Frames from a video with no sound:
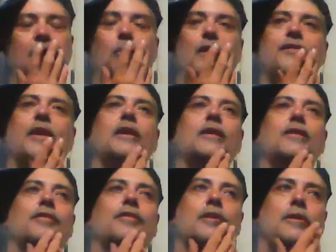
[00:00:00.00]
once I
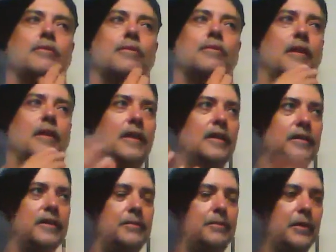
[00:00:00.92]
get to him
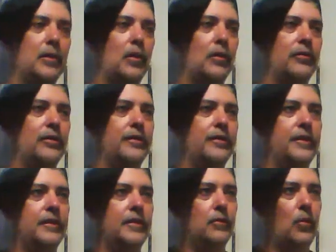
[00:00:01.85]
leaping over
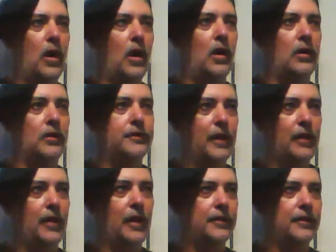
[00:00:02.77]
the wall
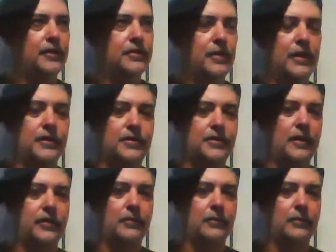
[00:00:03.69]
down onto the train tracks.